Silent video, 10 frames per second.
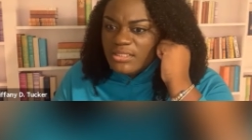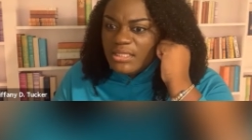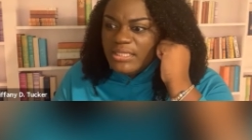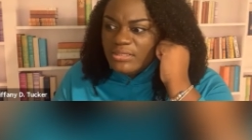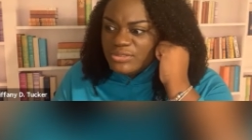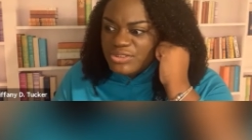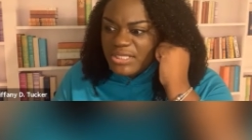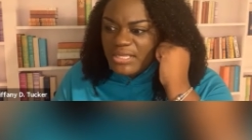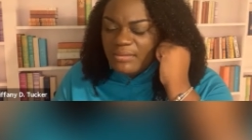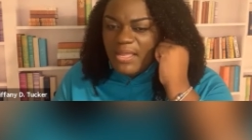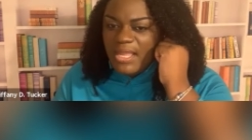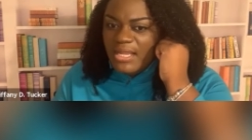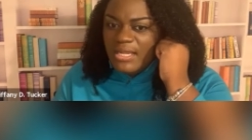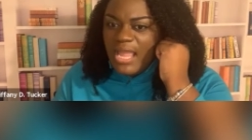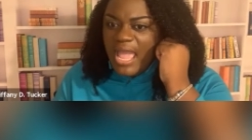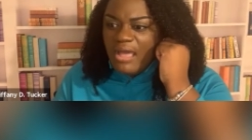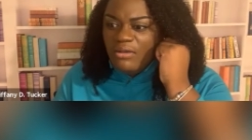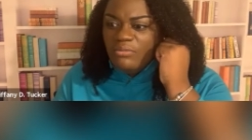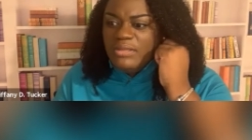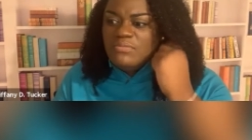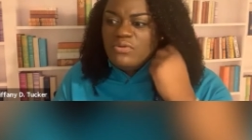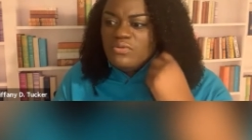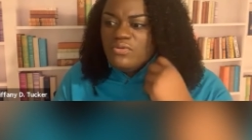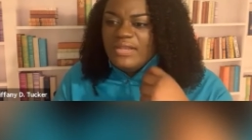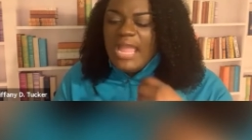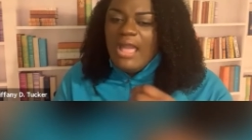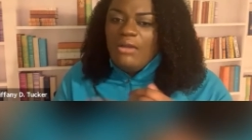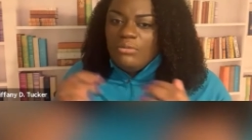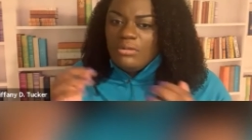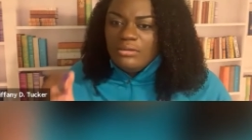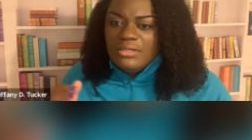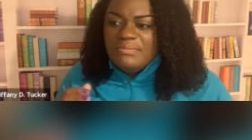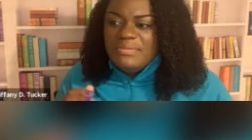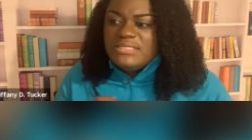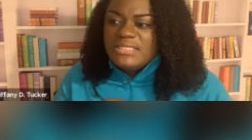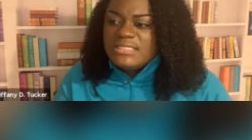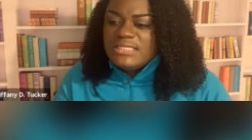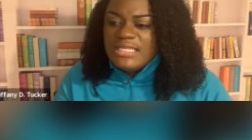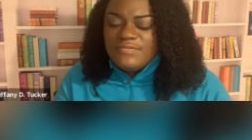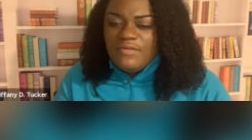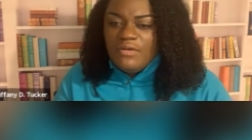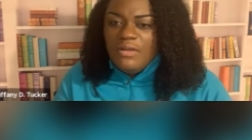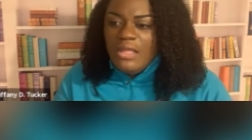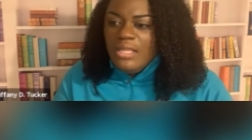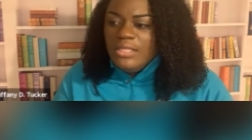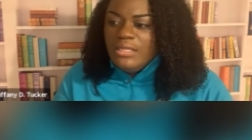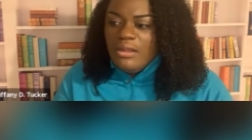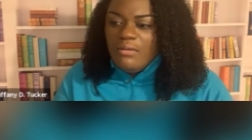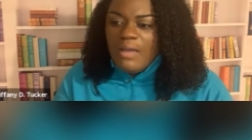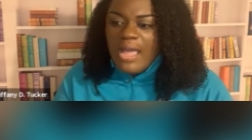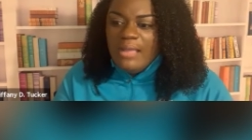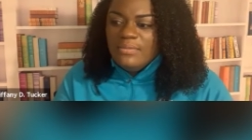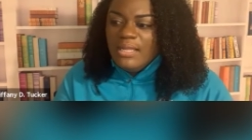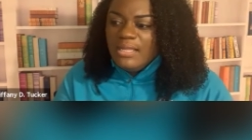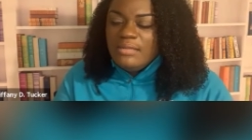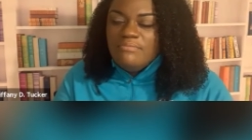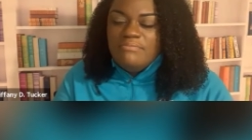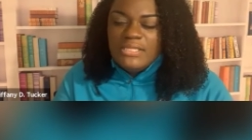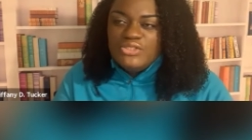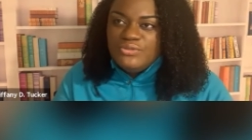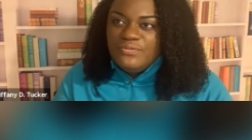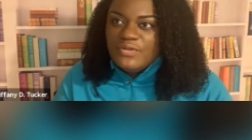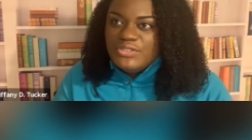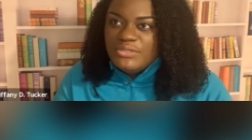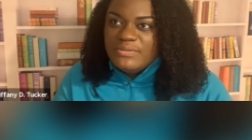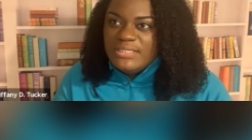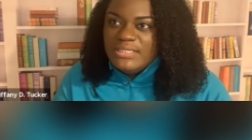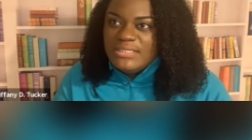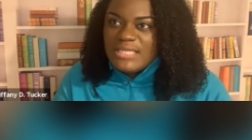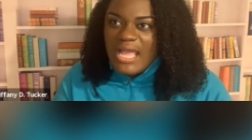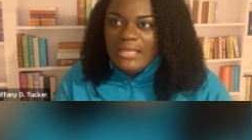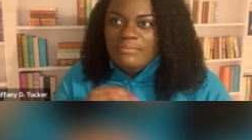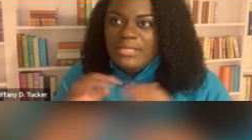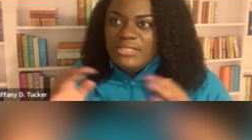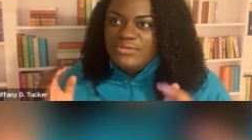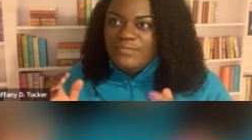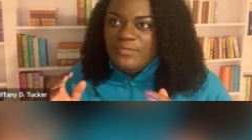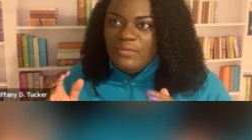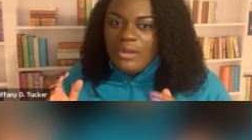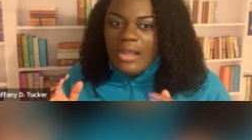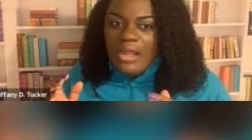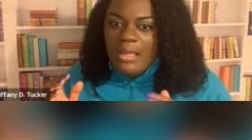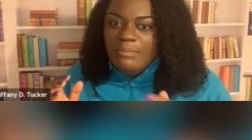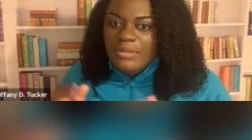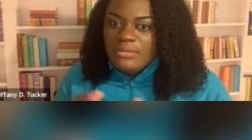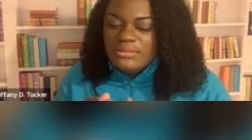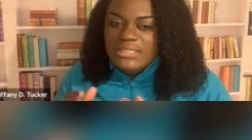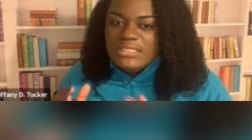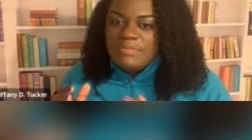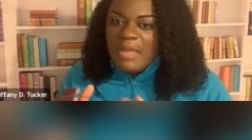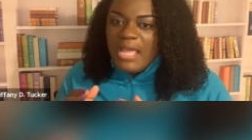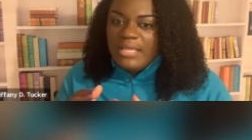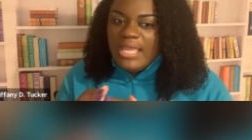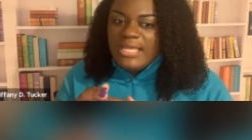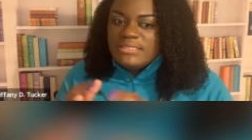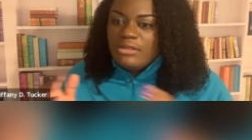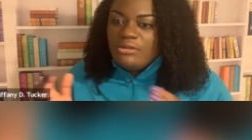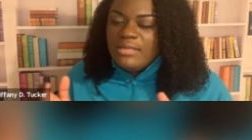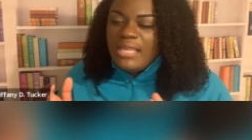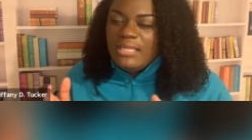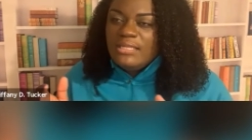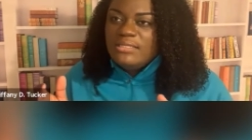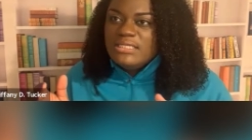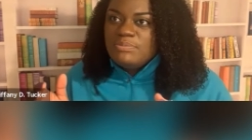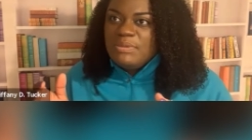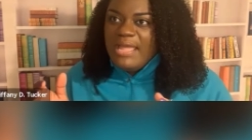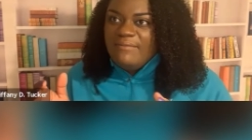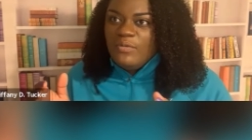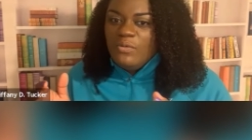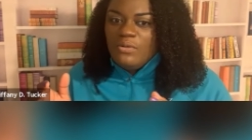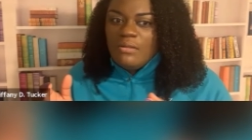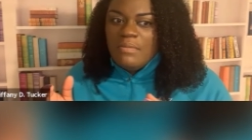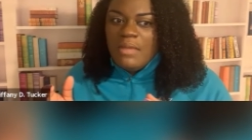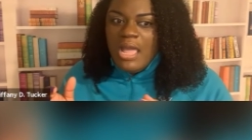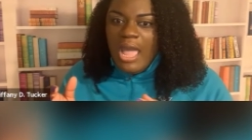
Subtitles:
leadership and how we move and how we're going to be successful. I commend you for doing this. I commend you for building this podcast and creating this platform.